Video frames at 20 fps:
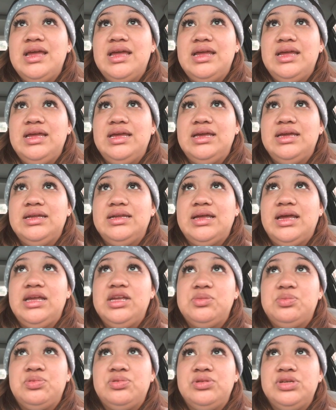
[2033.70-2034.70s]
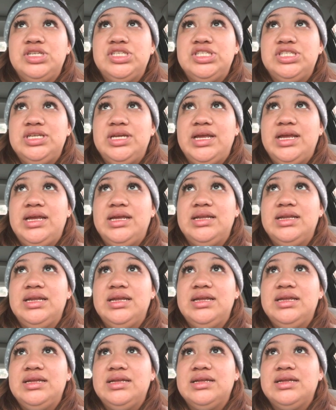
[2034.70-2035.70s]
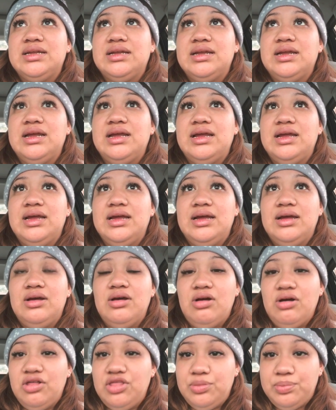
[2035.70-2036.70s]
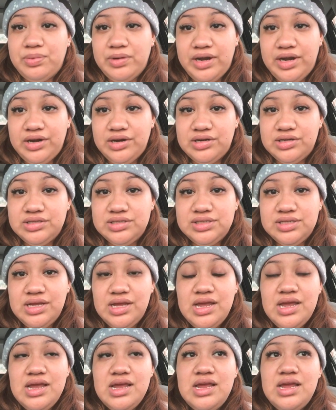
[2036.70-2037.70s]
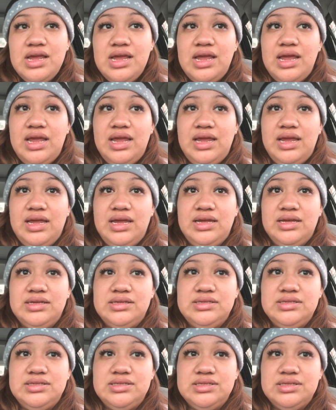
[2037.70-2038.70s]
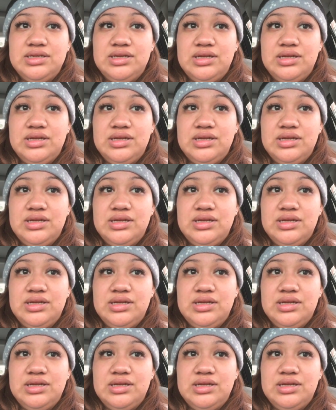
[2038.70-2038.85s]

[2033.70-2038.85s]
and I appreciate all the prayers, and